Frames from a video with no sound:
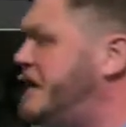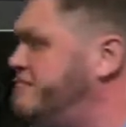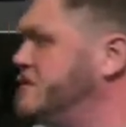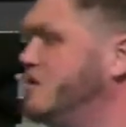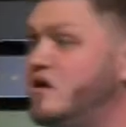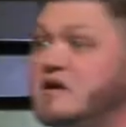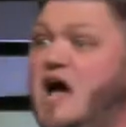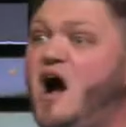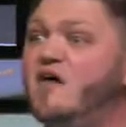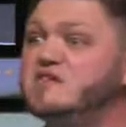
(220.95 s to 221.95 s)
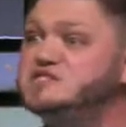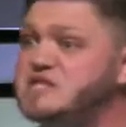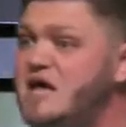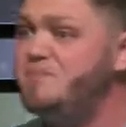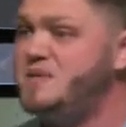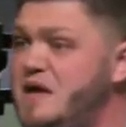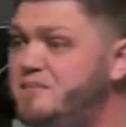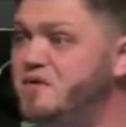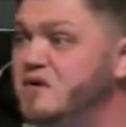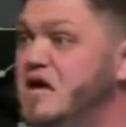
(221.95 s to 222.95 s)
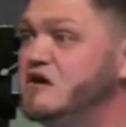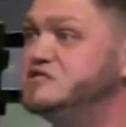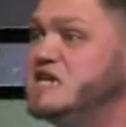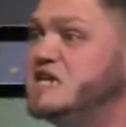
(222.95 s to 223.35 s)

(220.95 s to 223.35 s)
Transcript: of the Lord, are the same people who said,